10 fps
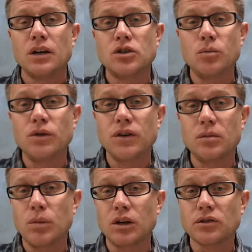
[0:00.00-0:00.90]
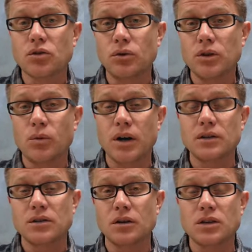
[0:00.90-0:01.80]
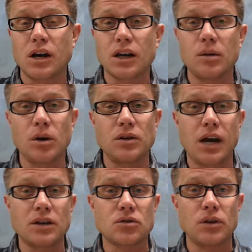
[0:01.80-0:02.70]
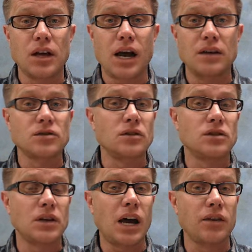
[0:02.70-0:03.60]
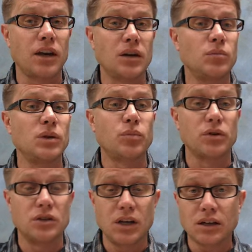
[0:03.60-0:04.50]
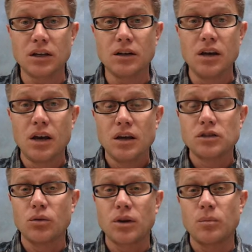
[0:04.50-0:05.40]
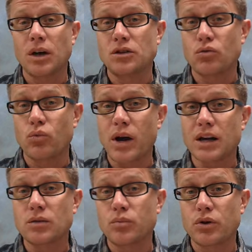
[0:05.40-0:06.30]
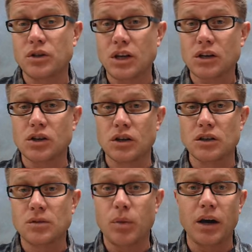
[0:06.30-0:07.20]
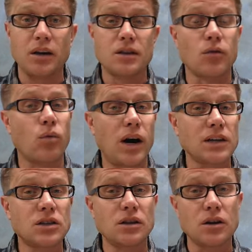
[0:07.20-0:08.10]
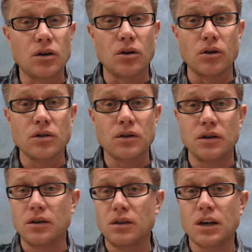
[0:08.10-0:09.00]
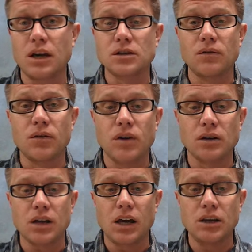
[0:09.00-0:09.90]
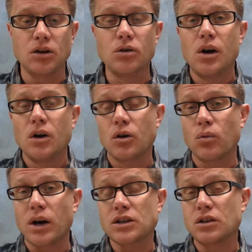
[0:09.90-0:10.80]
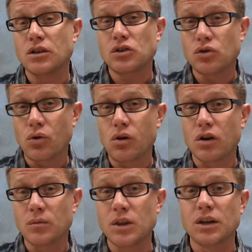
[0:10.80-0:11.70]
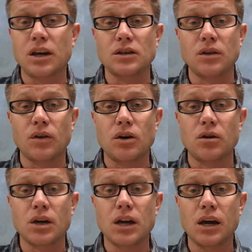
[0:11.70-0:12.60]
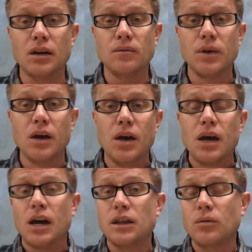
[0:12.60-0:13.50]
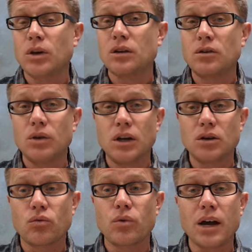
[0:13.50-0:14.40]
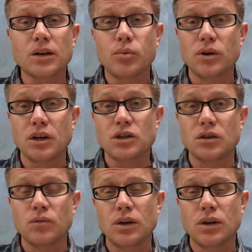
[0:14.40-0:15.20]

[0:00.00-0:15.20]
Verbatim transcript: As you move into middle school, you want to start talking about natural hazards and how they can be predicted. So we can make direct predictions by either watching the earth in the case of a volcano or watching the storm in the case of a hurricane. And then we can do indirect prediction.